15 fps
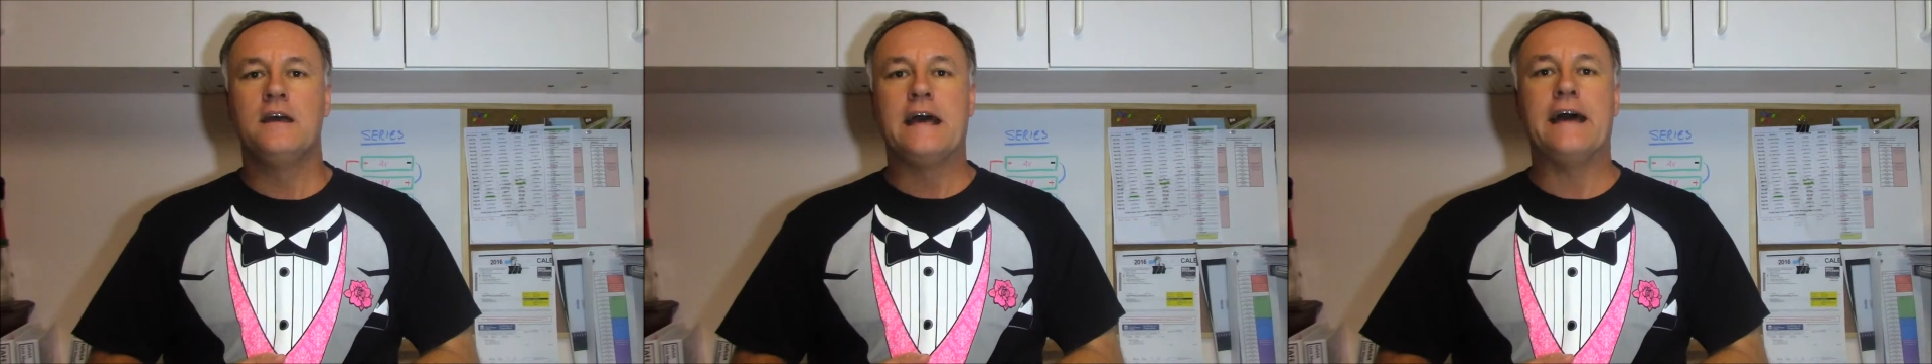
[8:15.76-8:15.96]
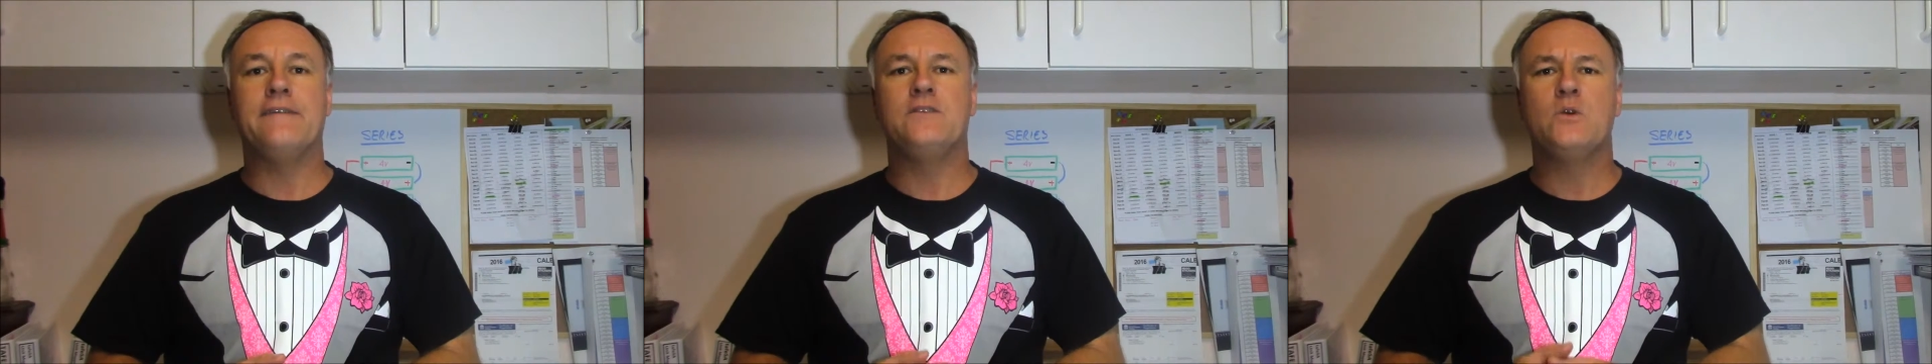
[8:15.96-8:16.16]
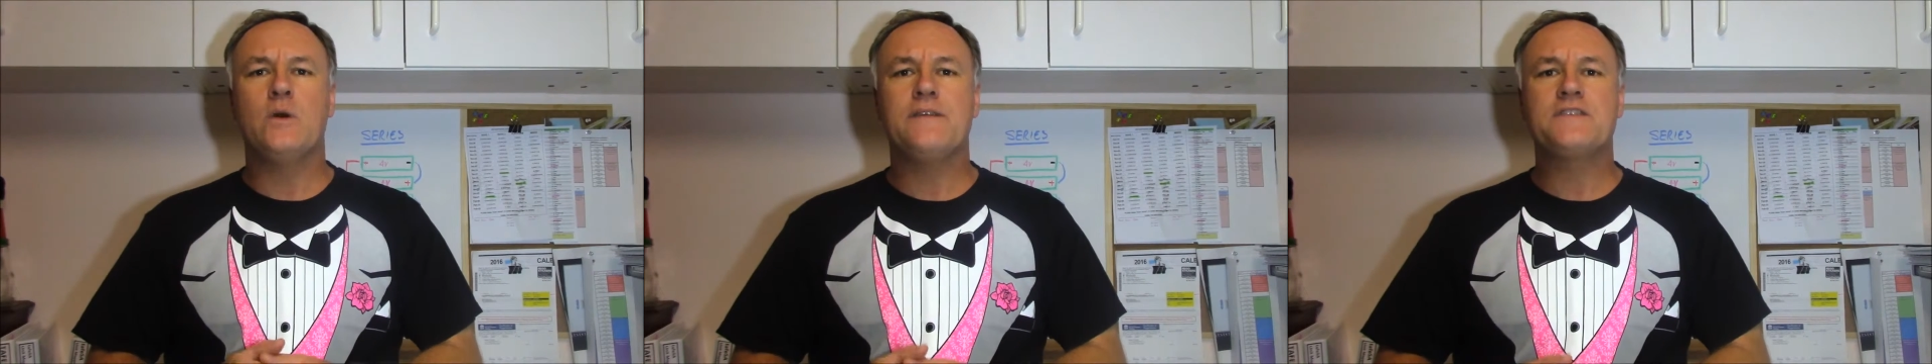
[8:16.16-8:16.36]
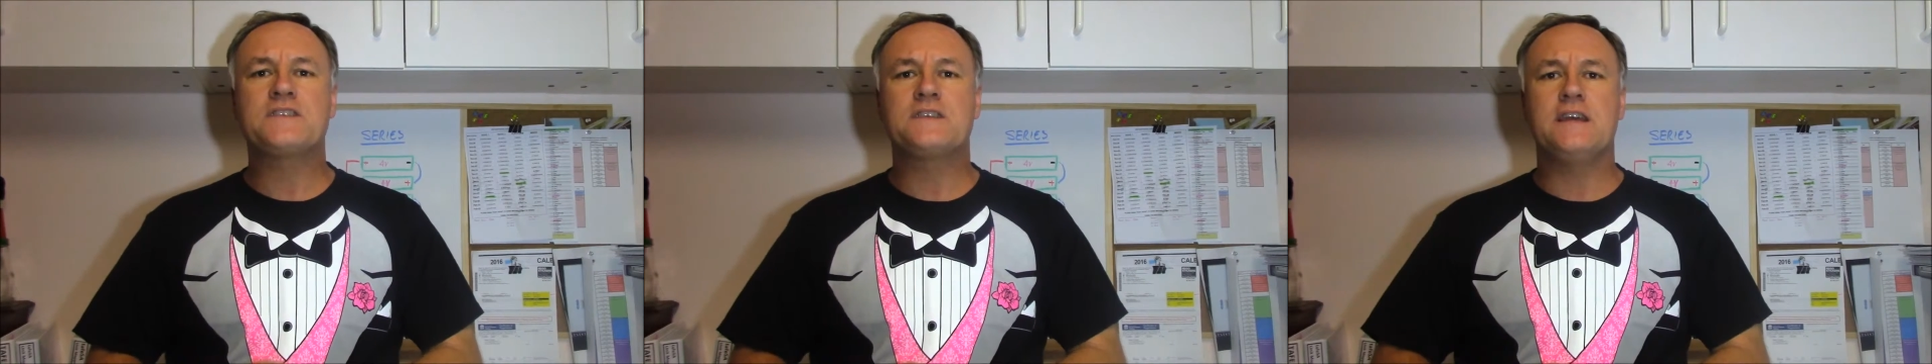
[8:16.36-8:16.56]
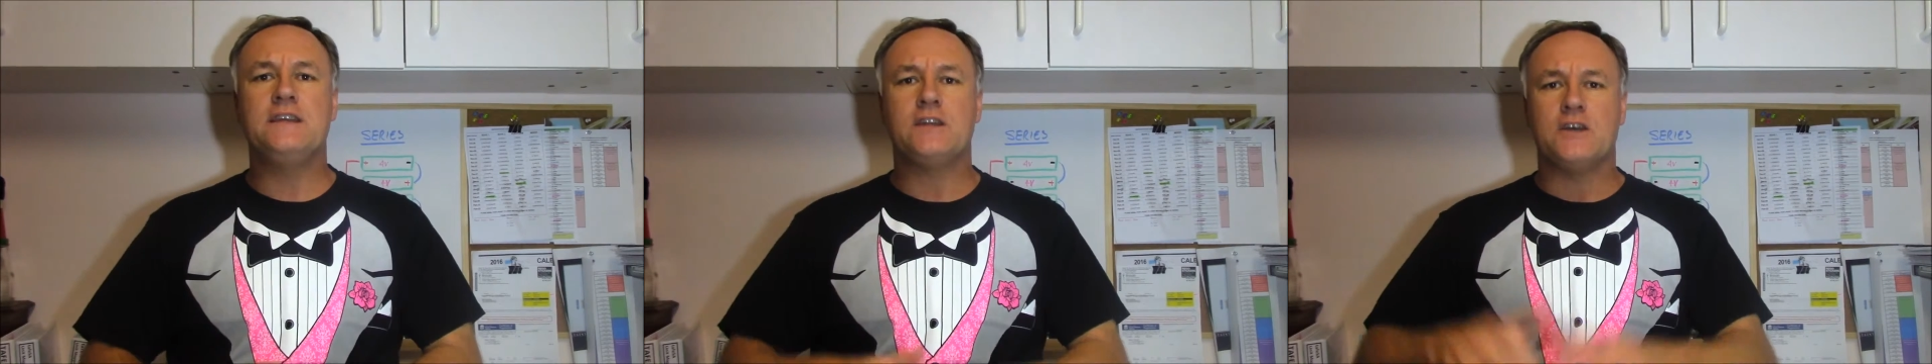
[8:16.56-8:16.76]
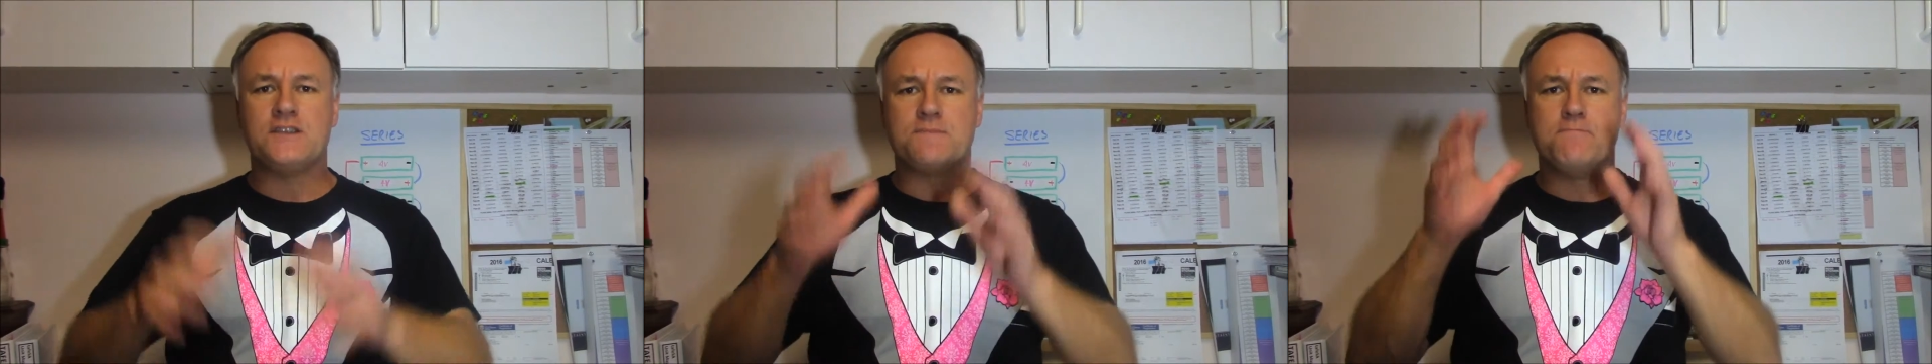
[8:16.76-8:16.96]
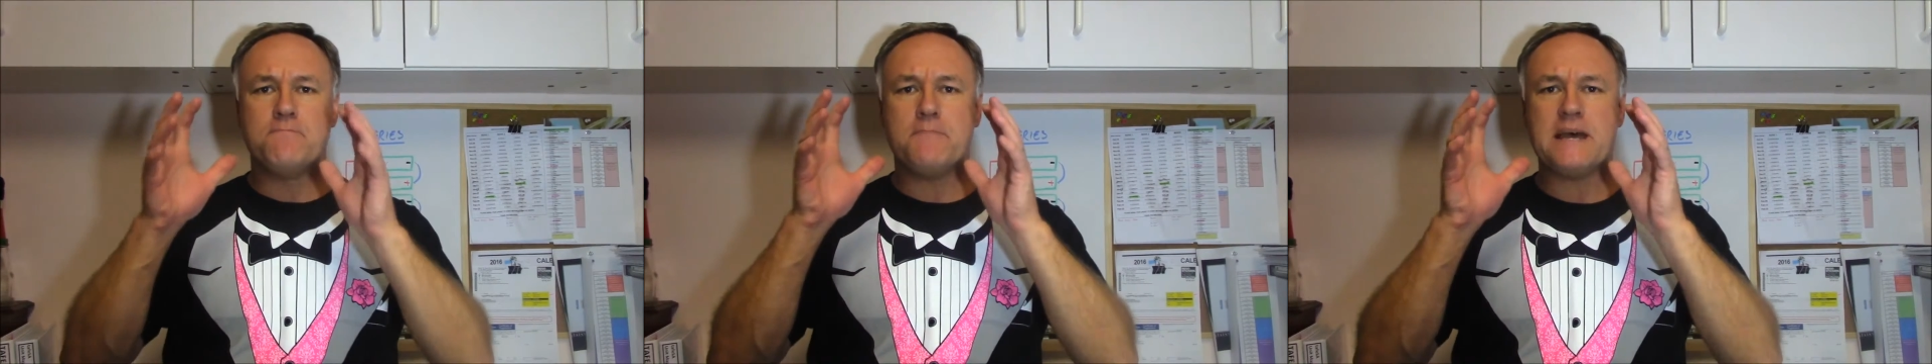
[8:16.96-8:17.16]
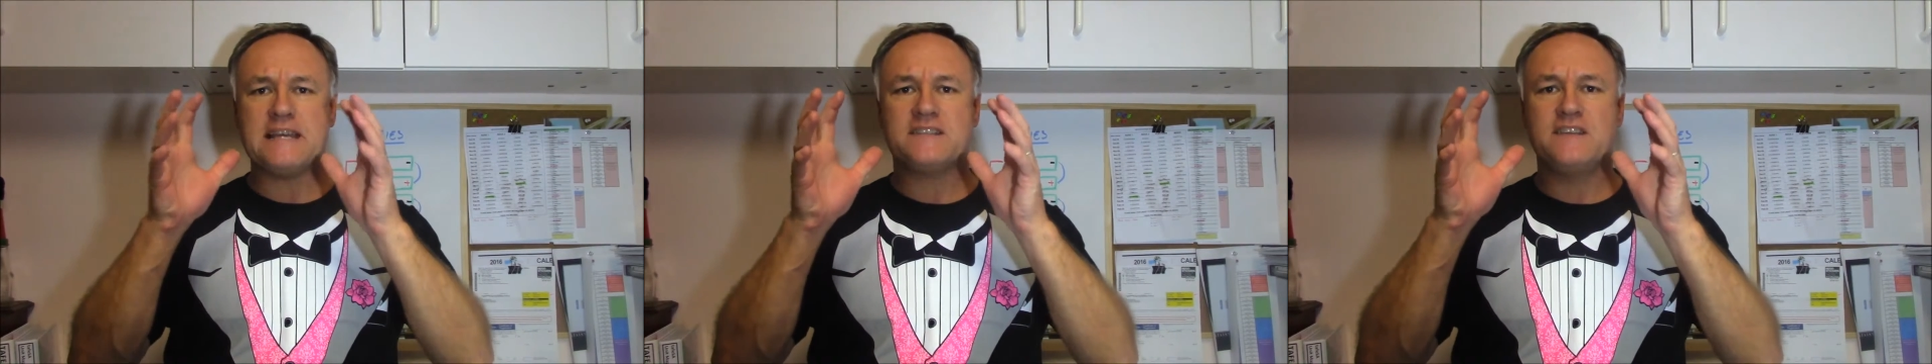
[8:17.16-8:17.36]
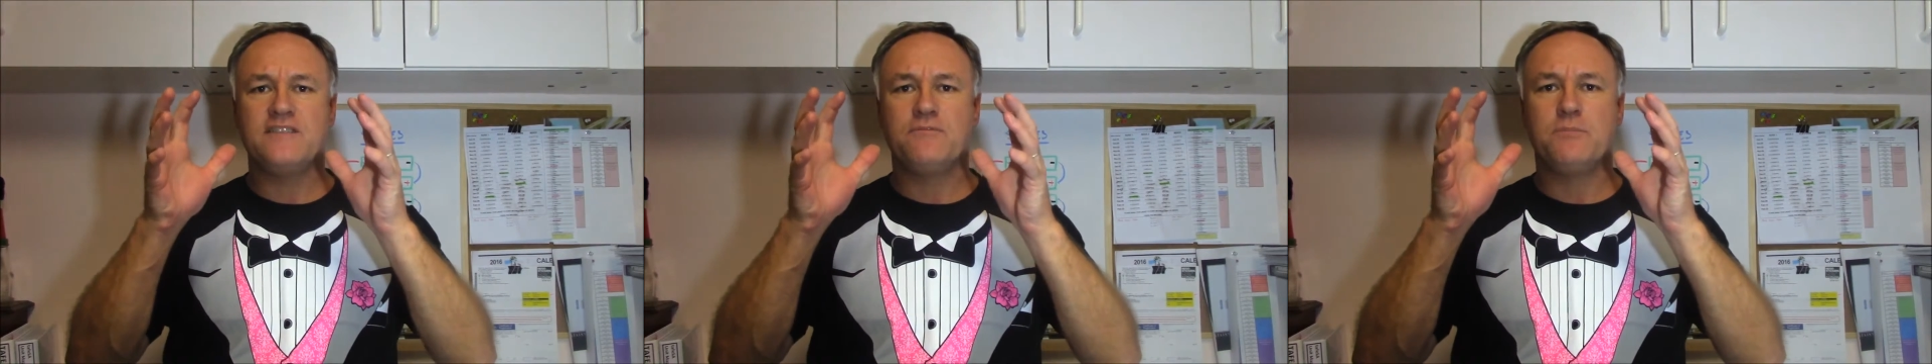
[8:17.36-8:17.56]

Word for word: Have you ever seen those massive